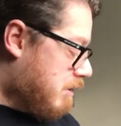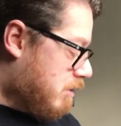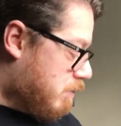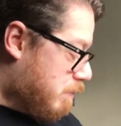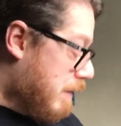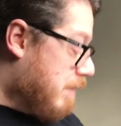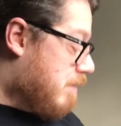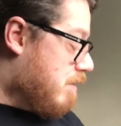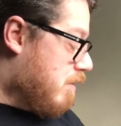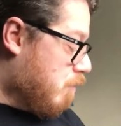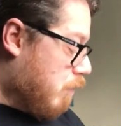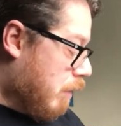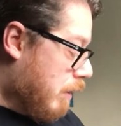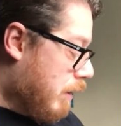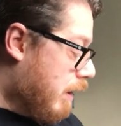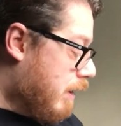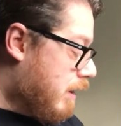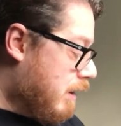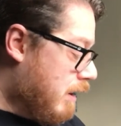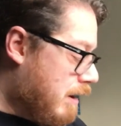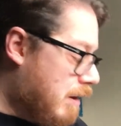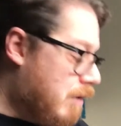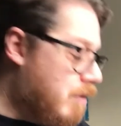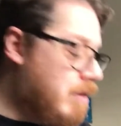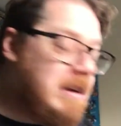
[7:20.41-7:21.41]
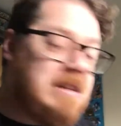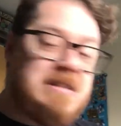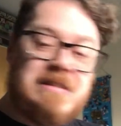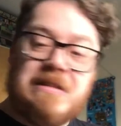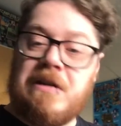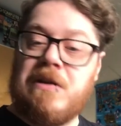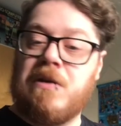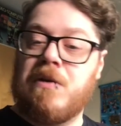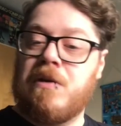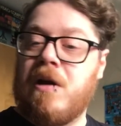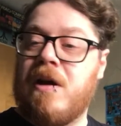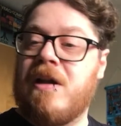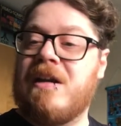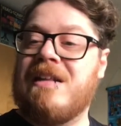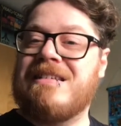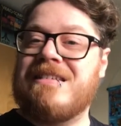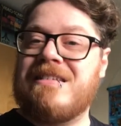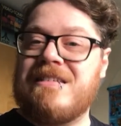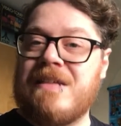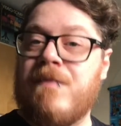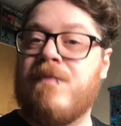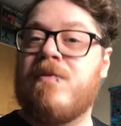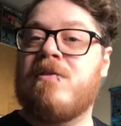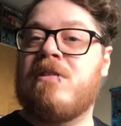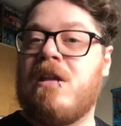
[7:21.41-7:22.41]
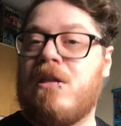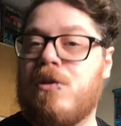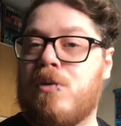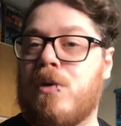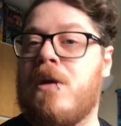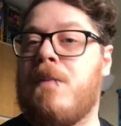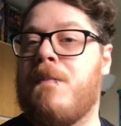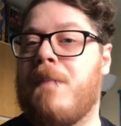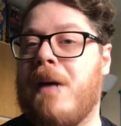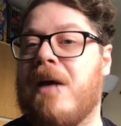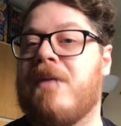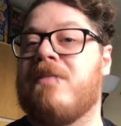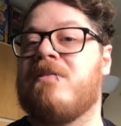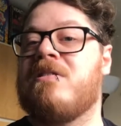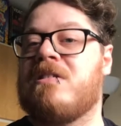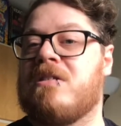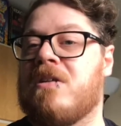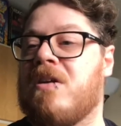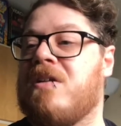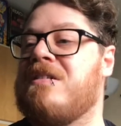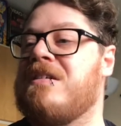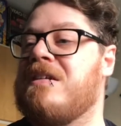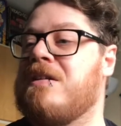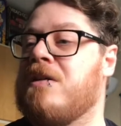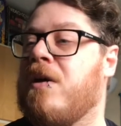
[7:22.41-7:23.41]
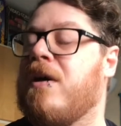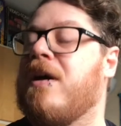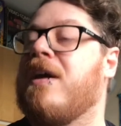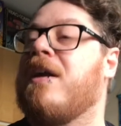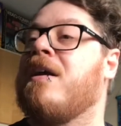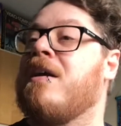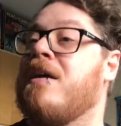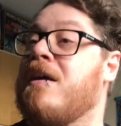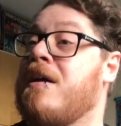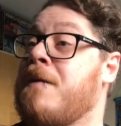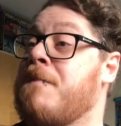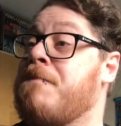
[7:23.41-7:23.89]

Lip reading: expensive one I can currently see online is £73.99.